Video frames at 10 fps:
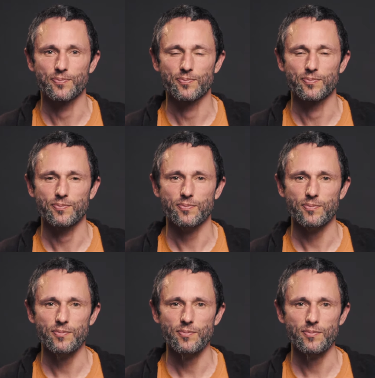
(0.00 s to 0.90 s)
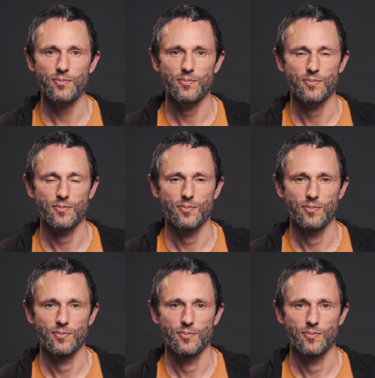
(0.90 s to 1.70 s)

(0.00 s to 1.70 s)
Nobody speaks.